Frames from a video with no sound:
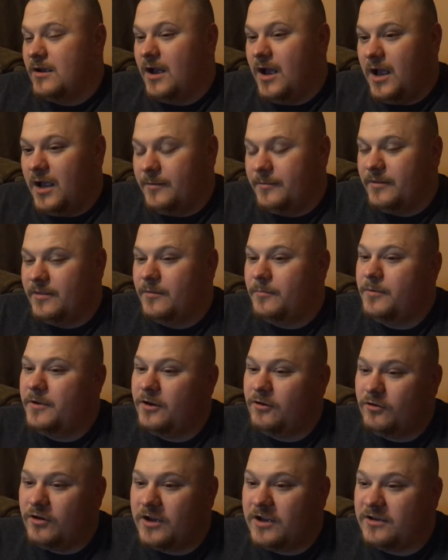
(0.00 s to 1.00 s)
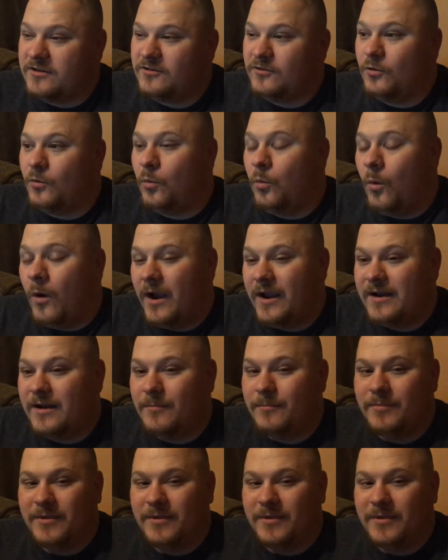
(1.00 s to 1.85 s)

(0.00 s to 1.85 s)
I mean, the big rig is quite a